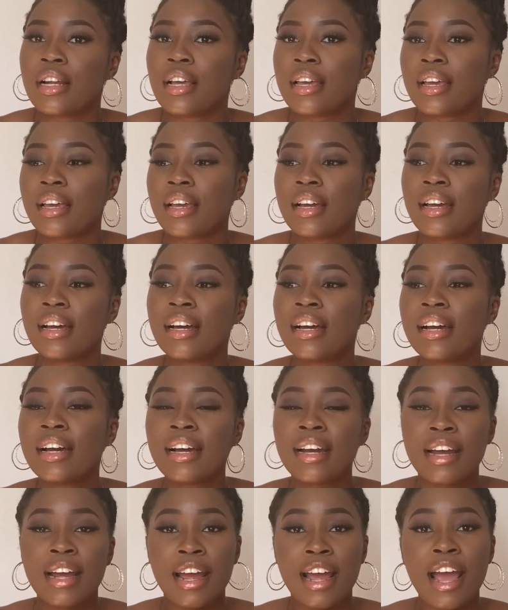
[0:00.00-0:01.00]
Like,
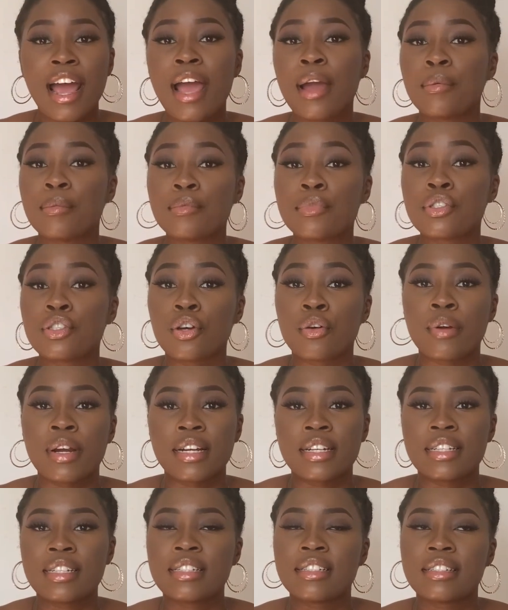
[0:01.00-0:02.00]
I'm so
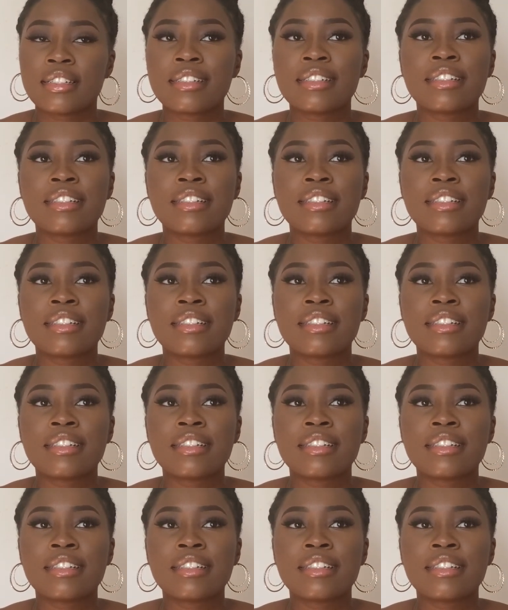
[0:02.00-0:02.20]
ready.